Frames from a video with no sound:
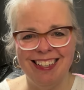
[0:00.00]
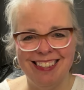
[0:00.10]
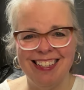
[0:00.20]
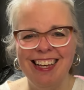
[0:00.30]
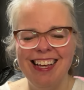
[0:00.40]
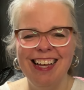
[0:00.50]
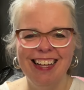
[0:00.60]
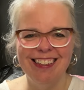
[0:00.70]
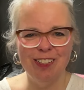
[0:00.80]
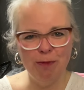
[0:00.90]
it's
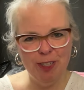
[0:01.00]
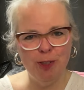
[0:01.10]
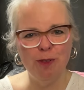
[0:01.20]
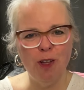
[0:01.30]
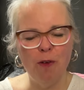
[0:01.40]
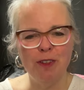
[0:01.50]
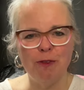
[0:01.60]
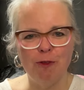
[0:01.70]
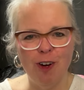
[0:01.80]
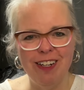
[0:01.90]
a little bit too low in the
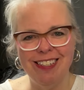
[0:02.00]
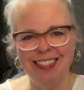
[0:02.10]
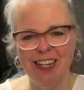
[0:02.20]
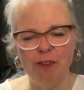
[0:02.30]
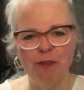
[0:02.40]
front and it's kind of a